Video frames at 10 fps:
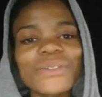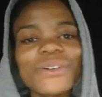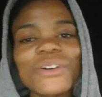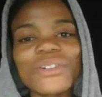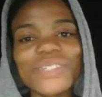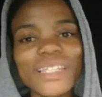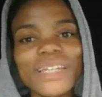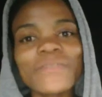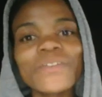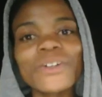
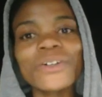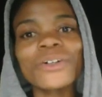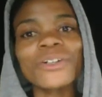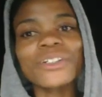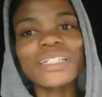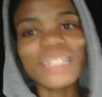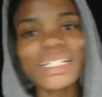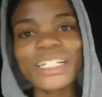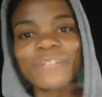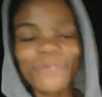received or
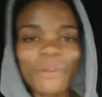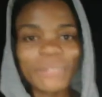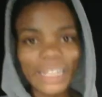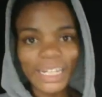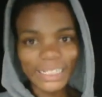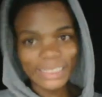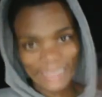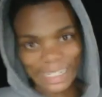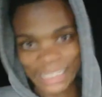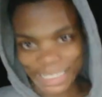deleted from the
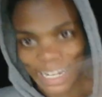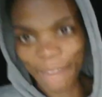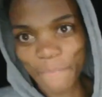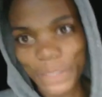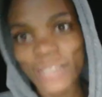database.